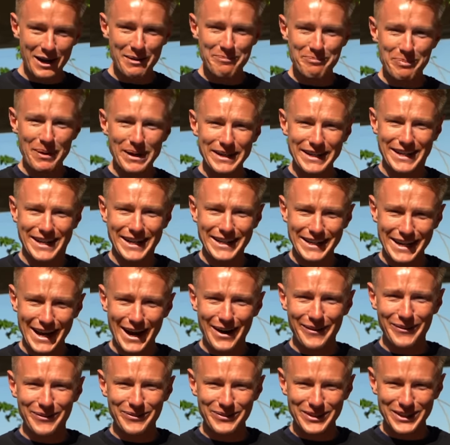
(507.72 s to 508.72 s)
I'm panicking
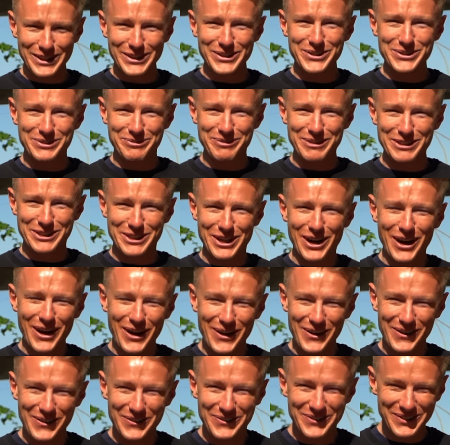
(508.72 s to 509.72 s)
now. I'm going to lose my
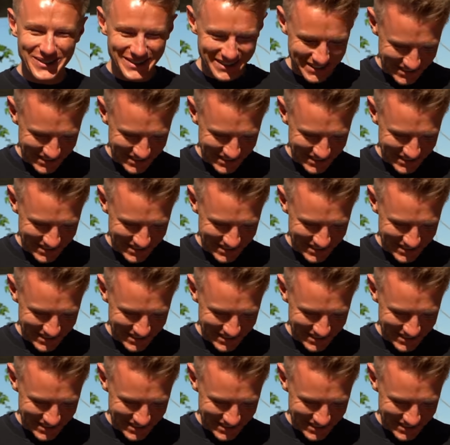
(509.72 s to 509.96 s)
job.